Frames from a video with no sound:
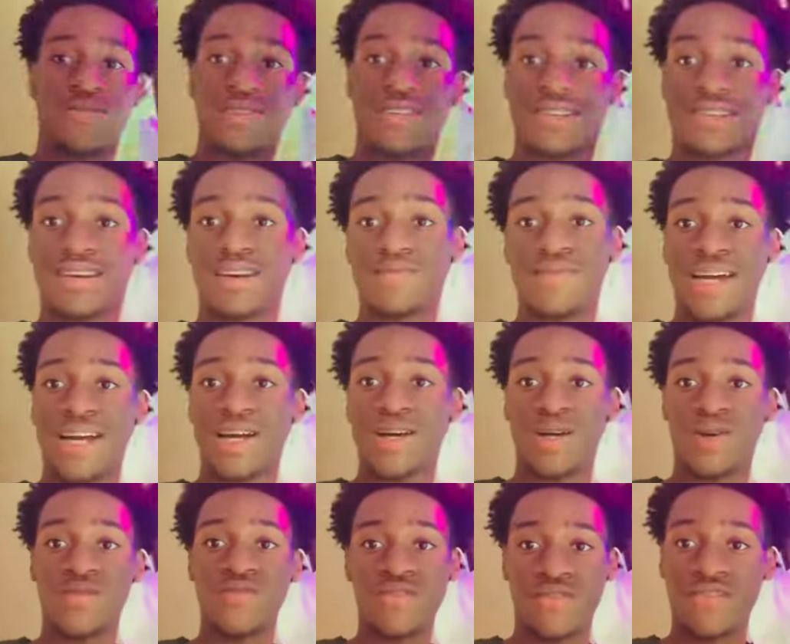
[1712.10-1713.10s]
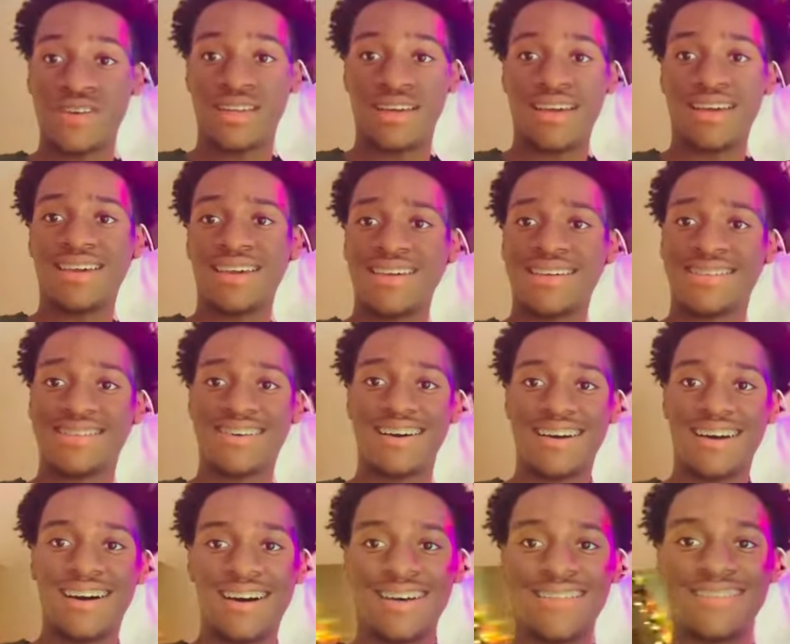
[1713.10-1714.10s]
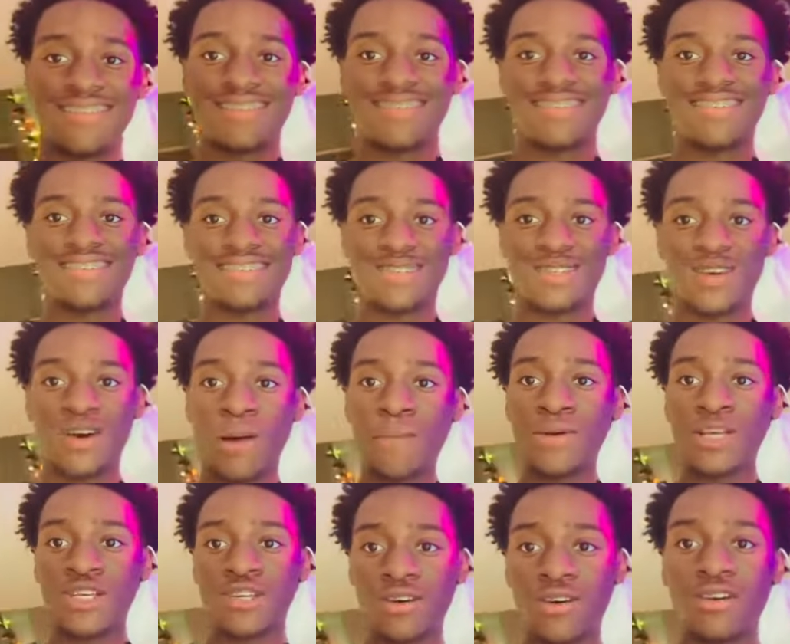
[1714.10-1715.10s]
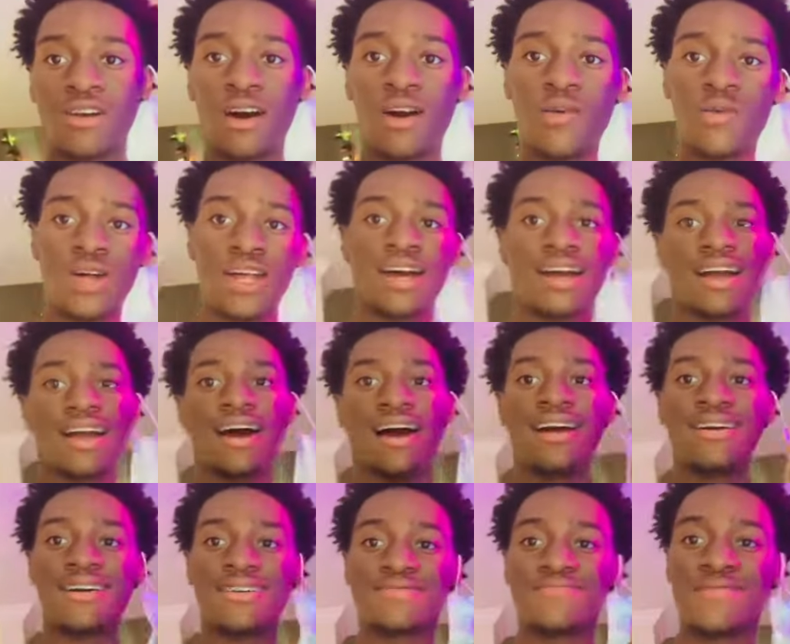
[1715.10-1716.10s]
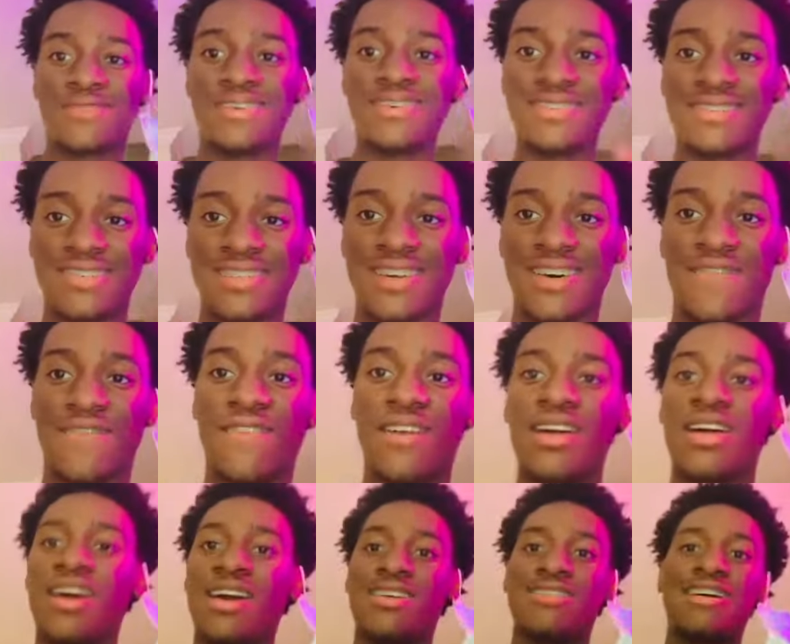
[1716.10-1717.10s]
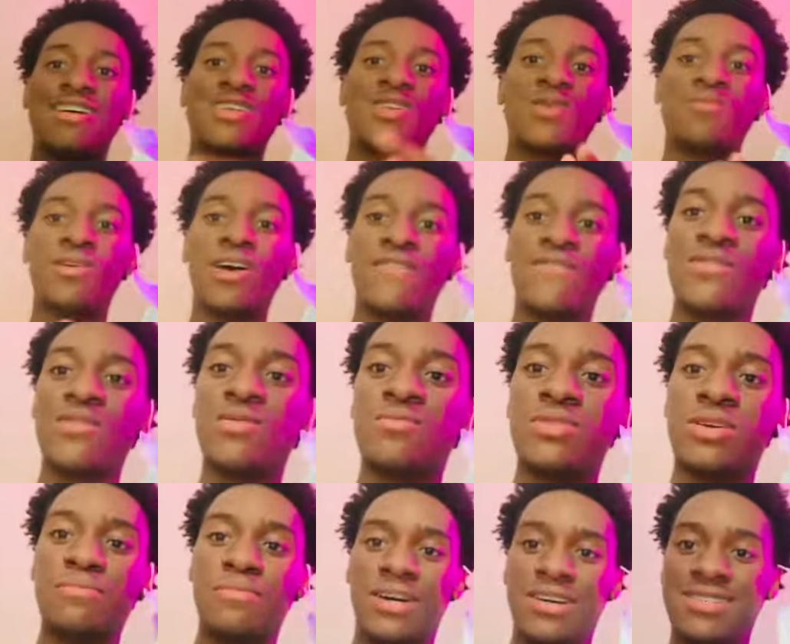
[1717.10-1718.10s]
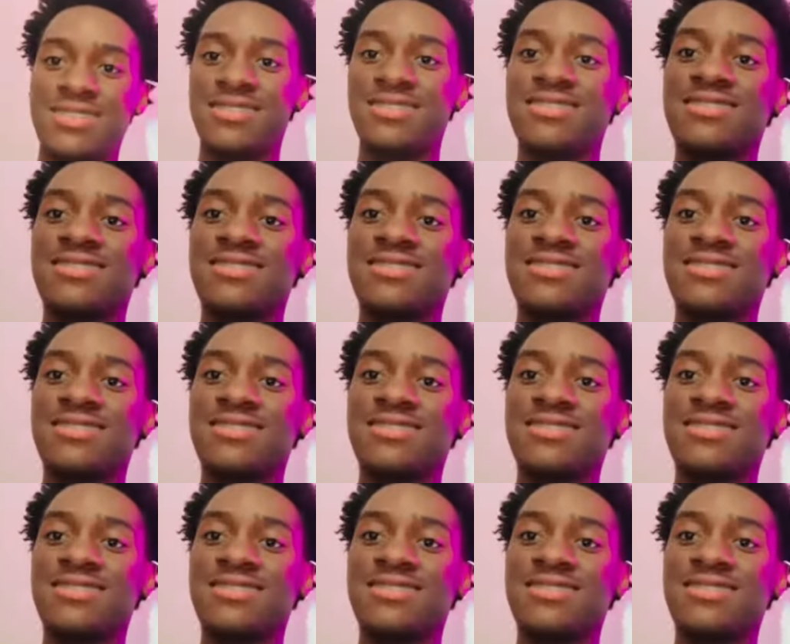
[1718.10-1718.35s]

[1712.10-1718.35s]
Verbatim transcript: we just go back home. We finna eat this good stuff. I'm gonna show y'all what I got. I got some good stuff. Y'all know my food be must.